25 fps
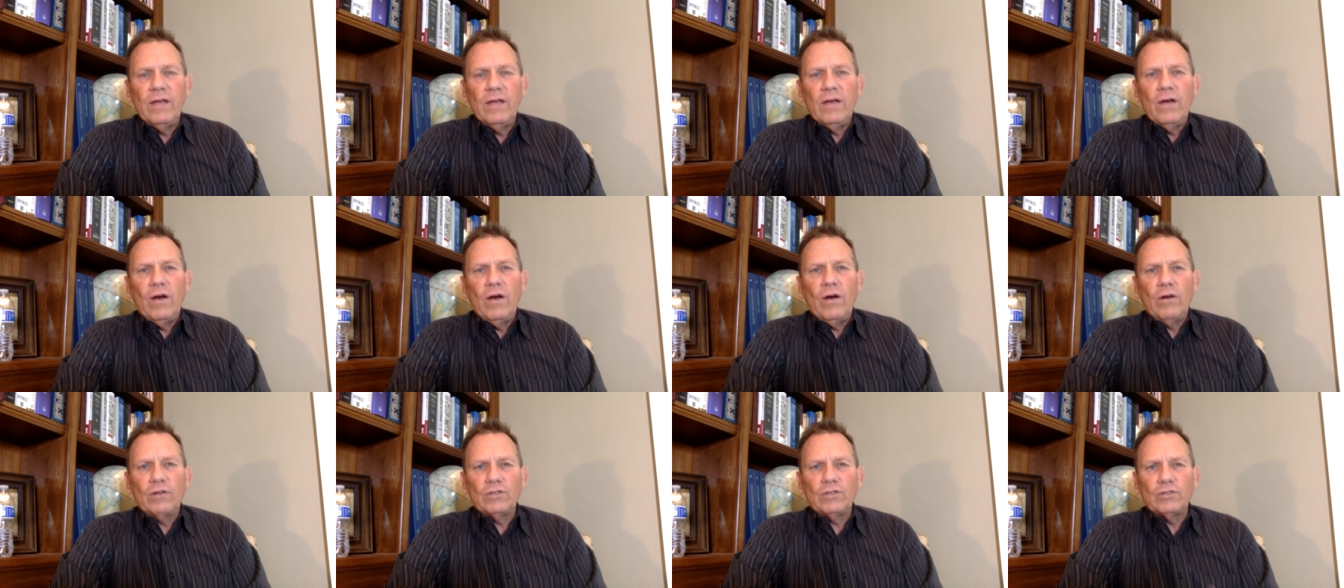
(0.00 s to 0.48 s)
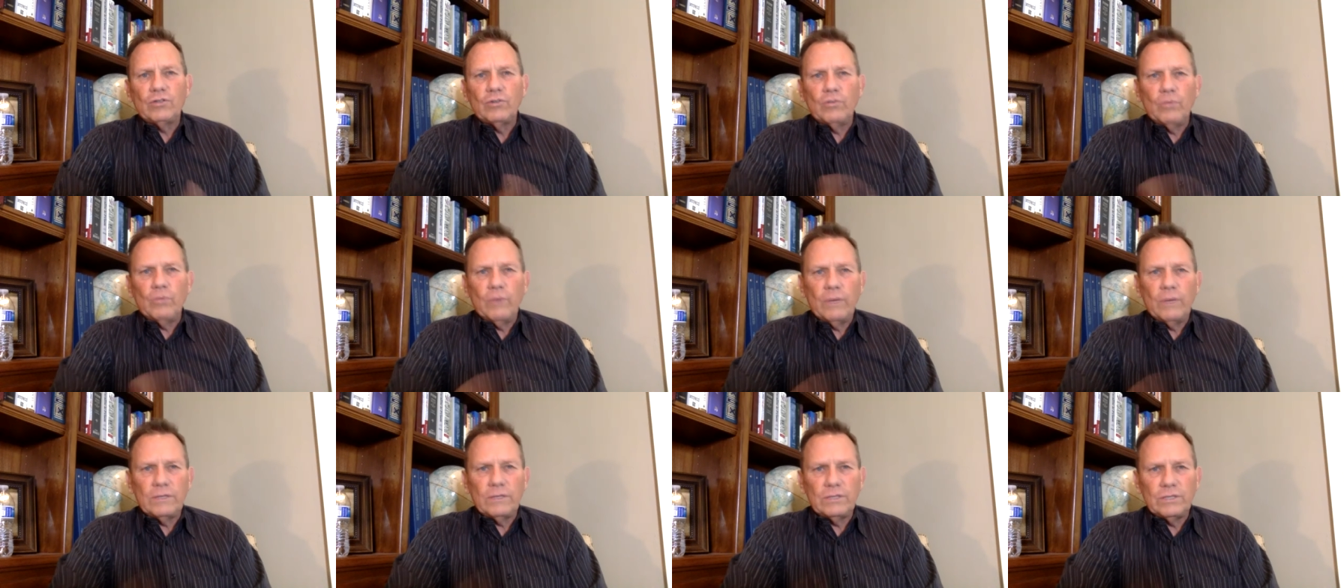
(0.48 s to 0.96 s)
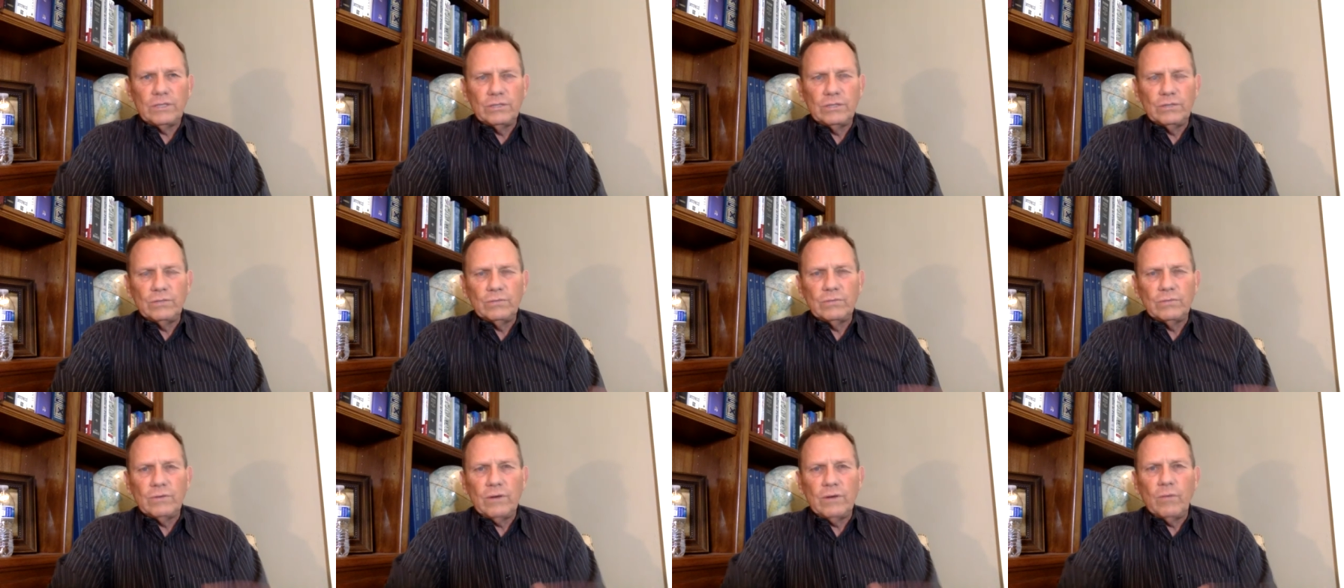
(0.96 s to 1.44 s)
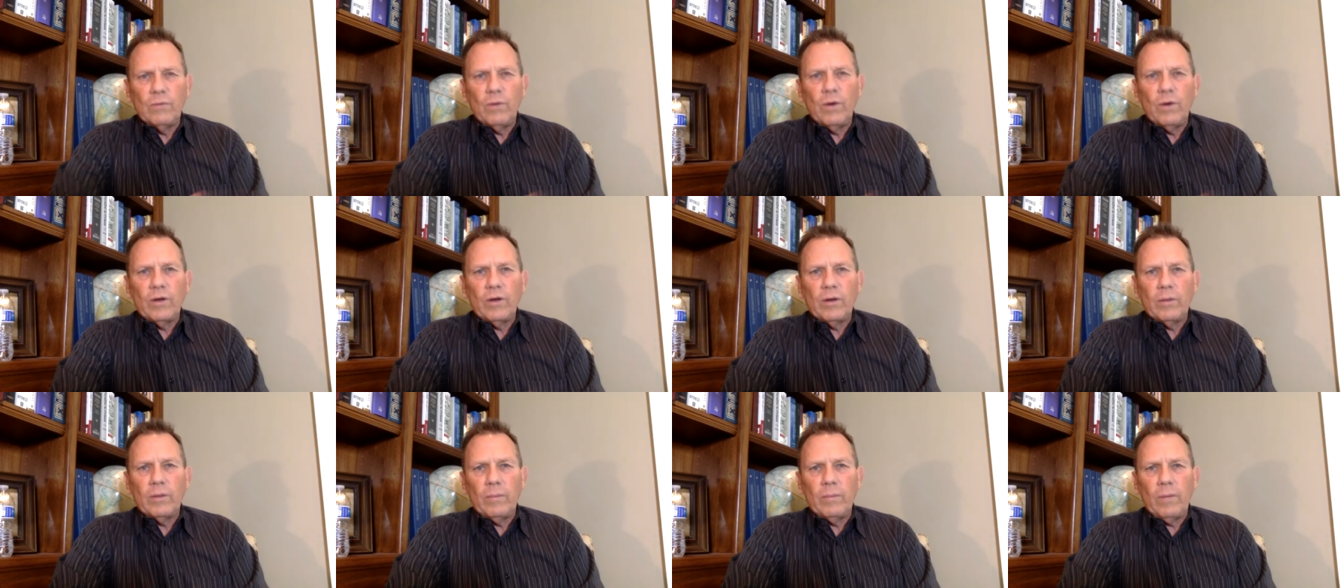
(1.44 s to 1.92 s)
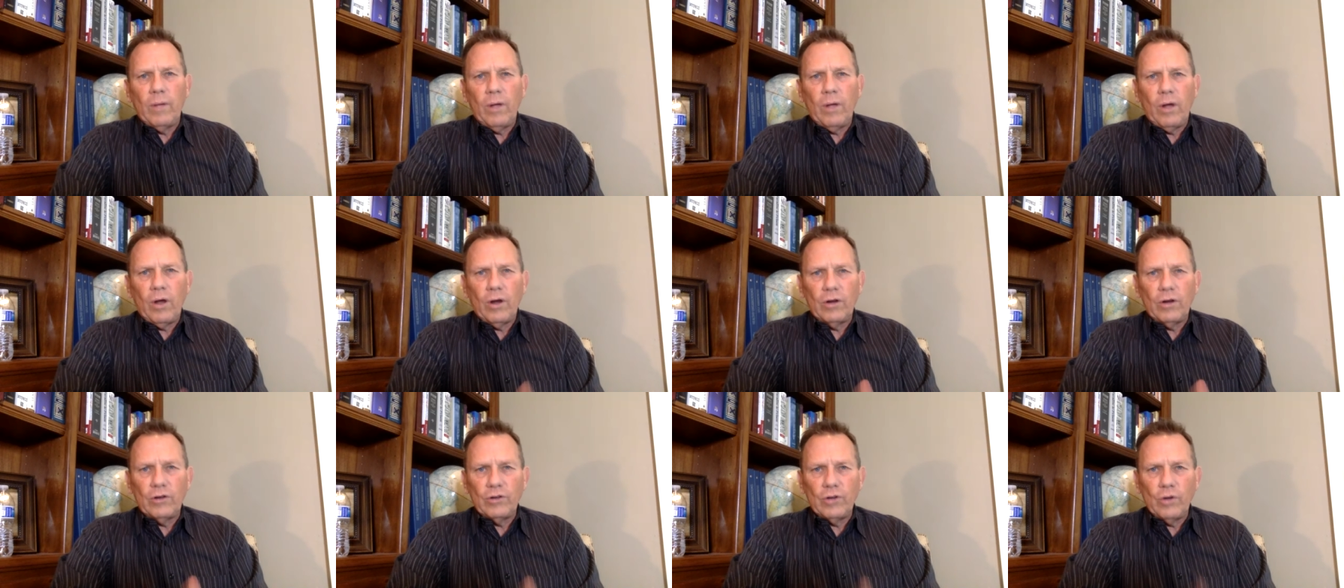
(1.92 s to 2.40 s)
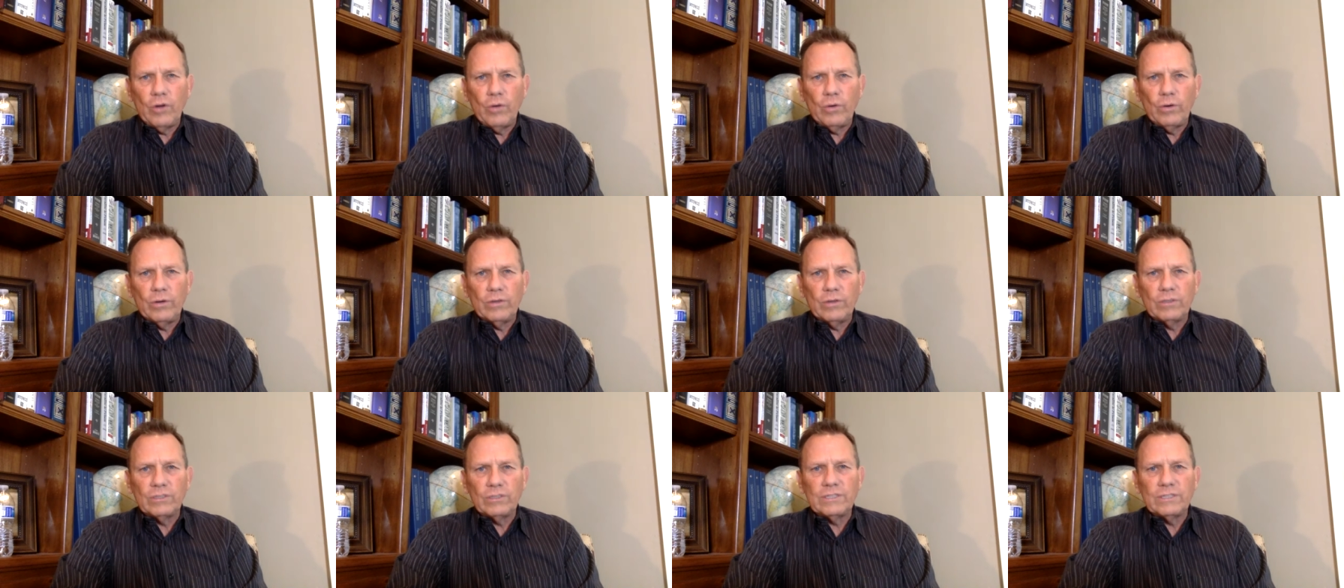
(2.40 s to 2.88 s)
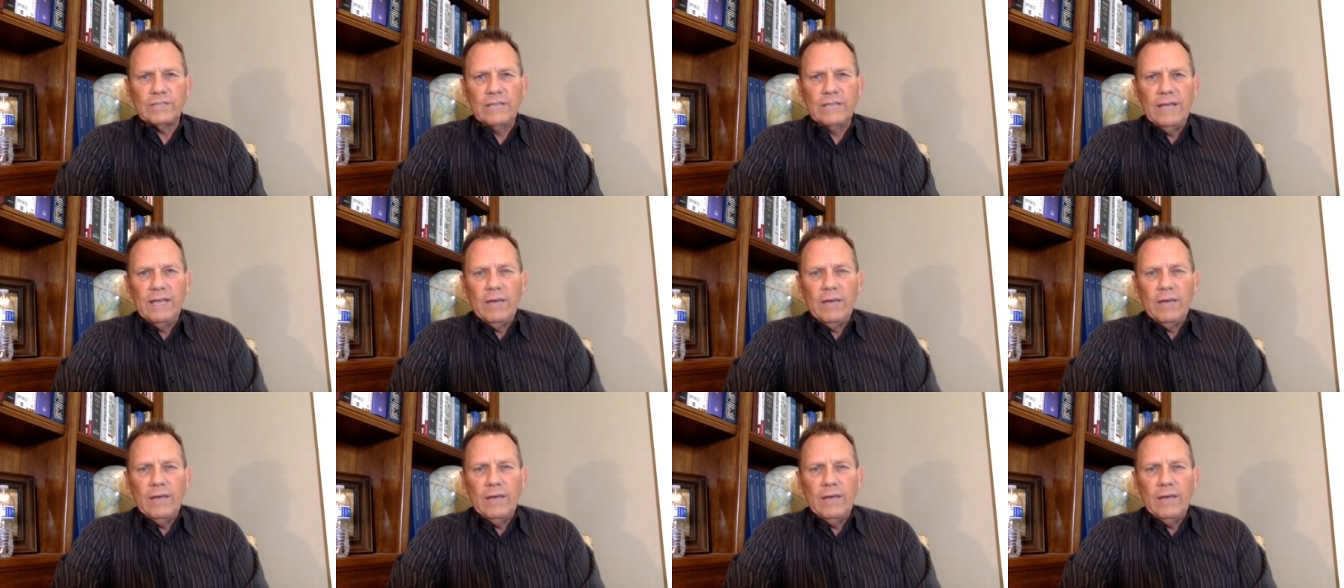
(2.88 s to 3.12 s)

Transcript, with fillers: Also, want to uh, welcome our donors.